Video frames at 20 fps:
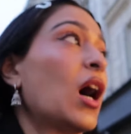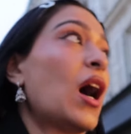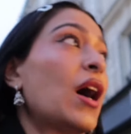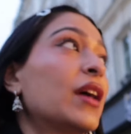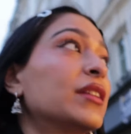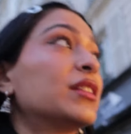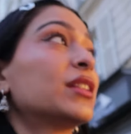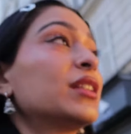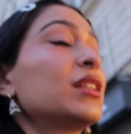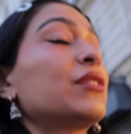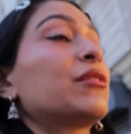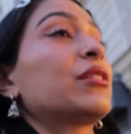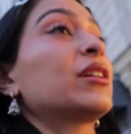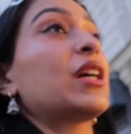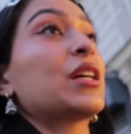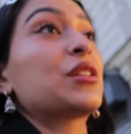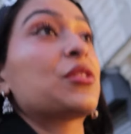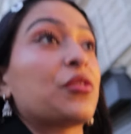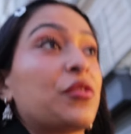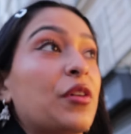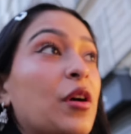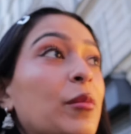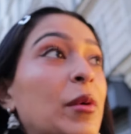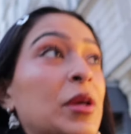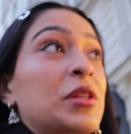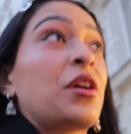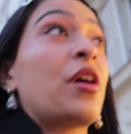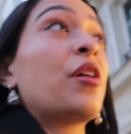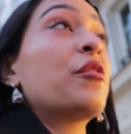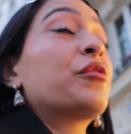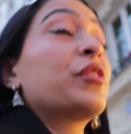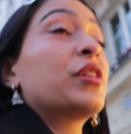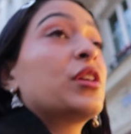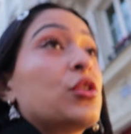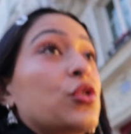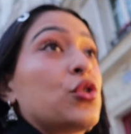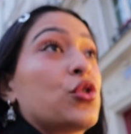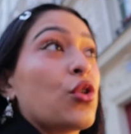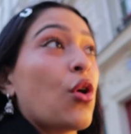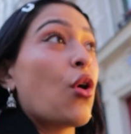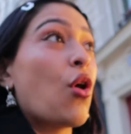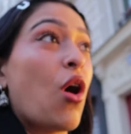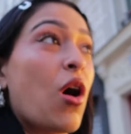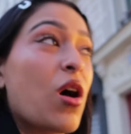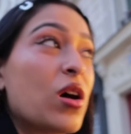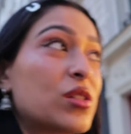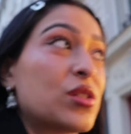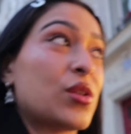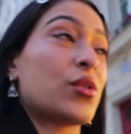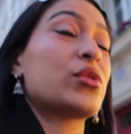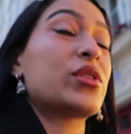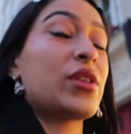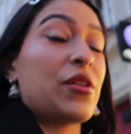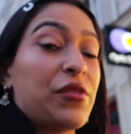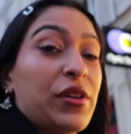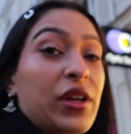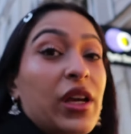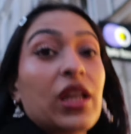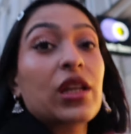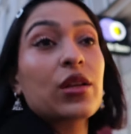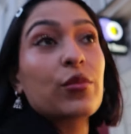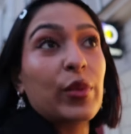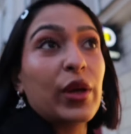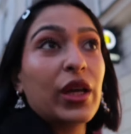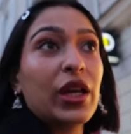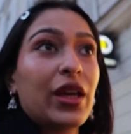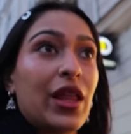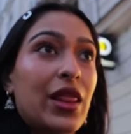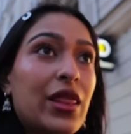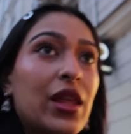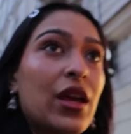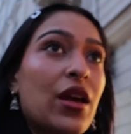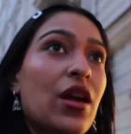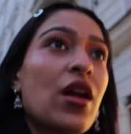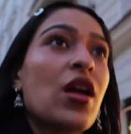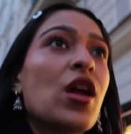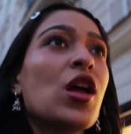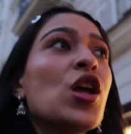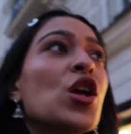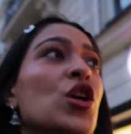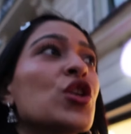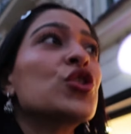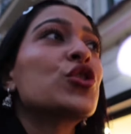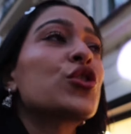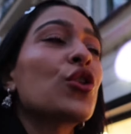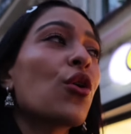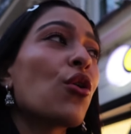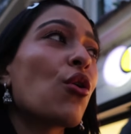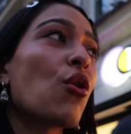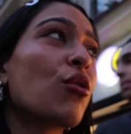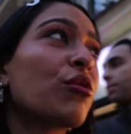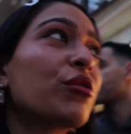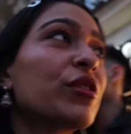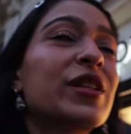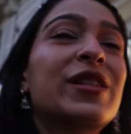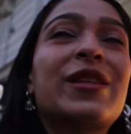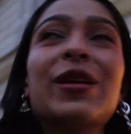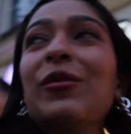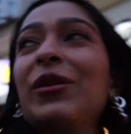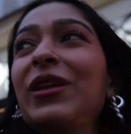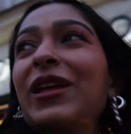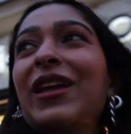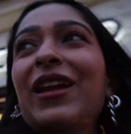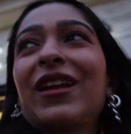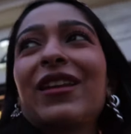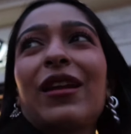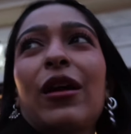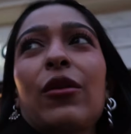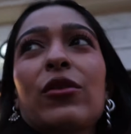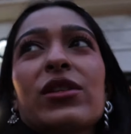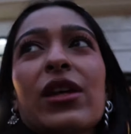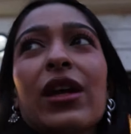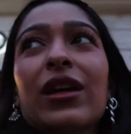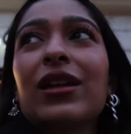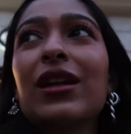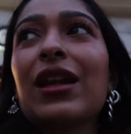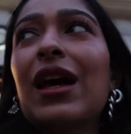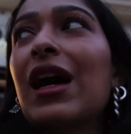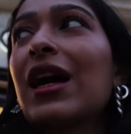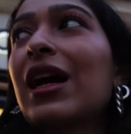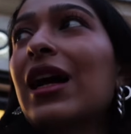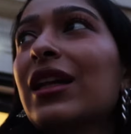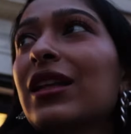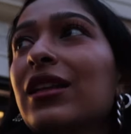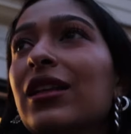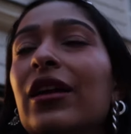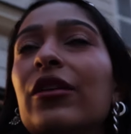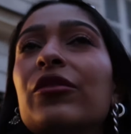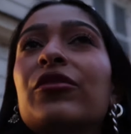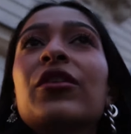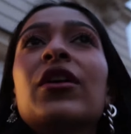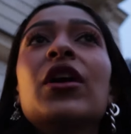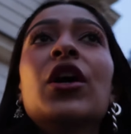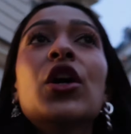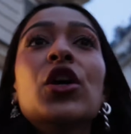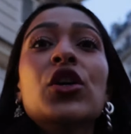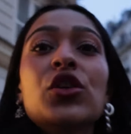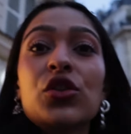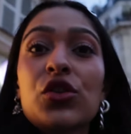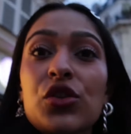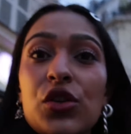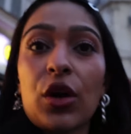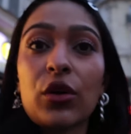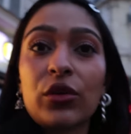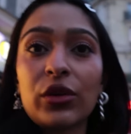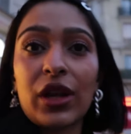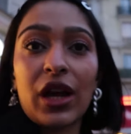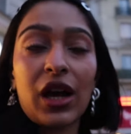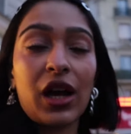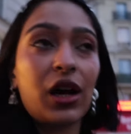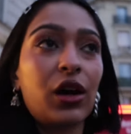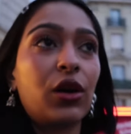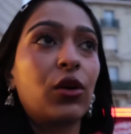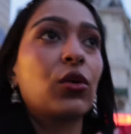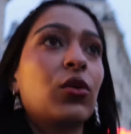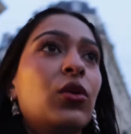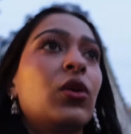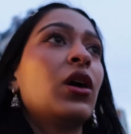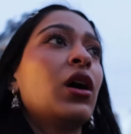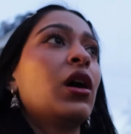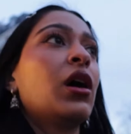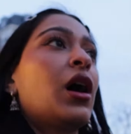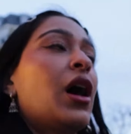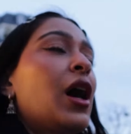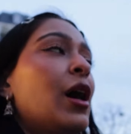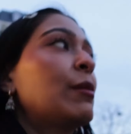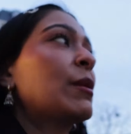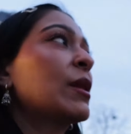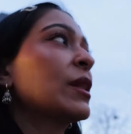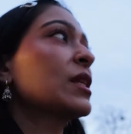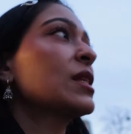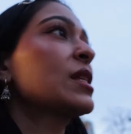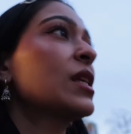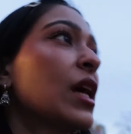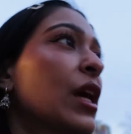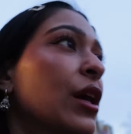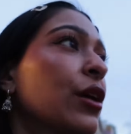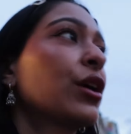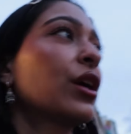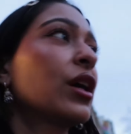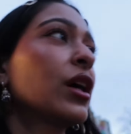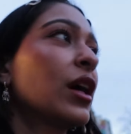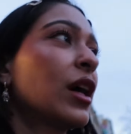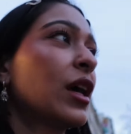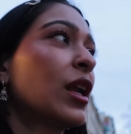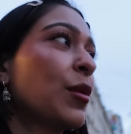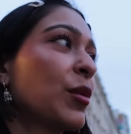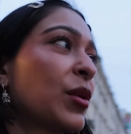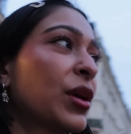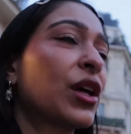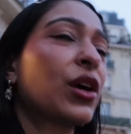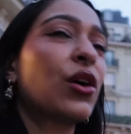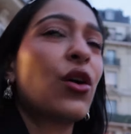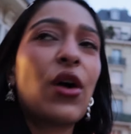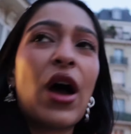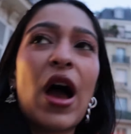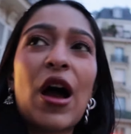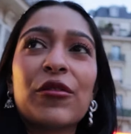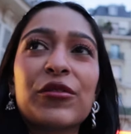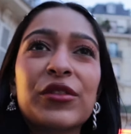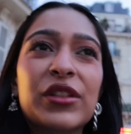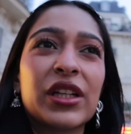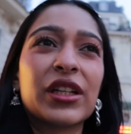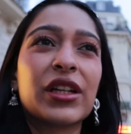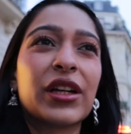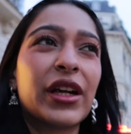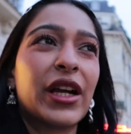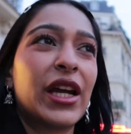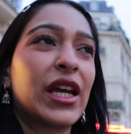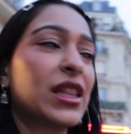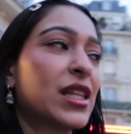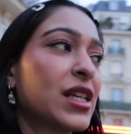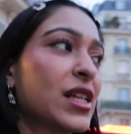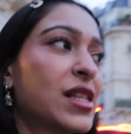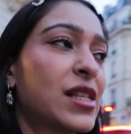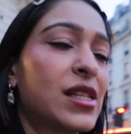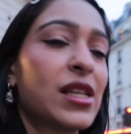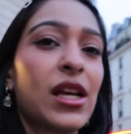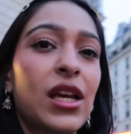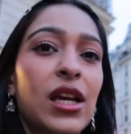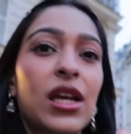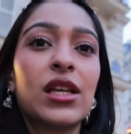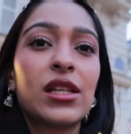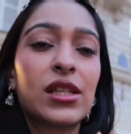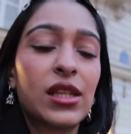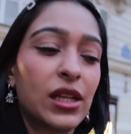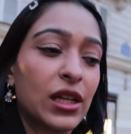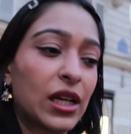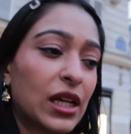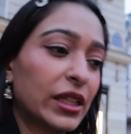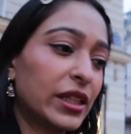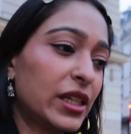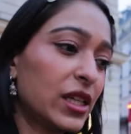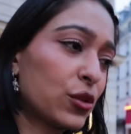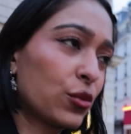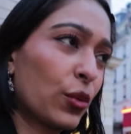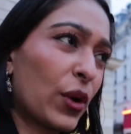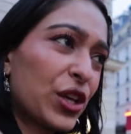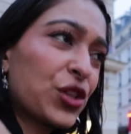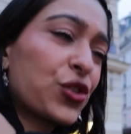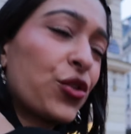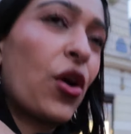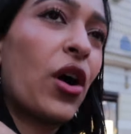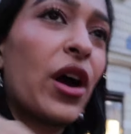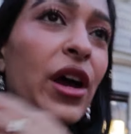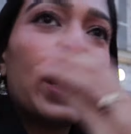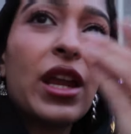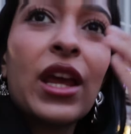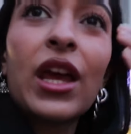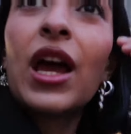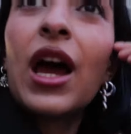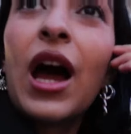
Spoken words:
I didn't even get to film. I started feeling so hot, so suffocated being in there. So overstimulated that I was like, nah, I gotta leave. So now, I'm in this area and I'm gonna go have dinner in this Senegalese restaurant.